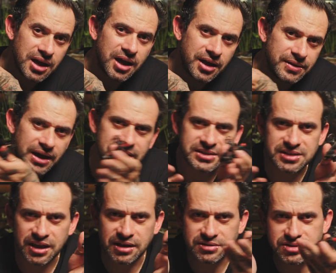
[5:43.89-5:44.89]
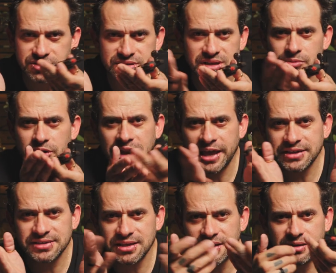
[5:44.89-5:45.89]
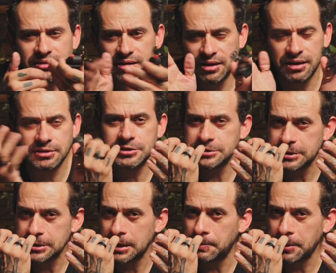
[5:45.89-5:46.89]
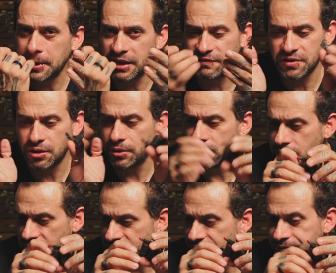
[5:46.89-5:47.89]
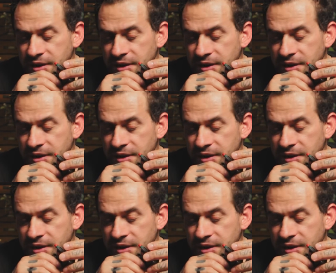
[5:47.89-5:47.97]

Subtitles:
and I stay until someone likes it, and I just end up giving away whatever.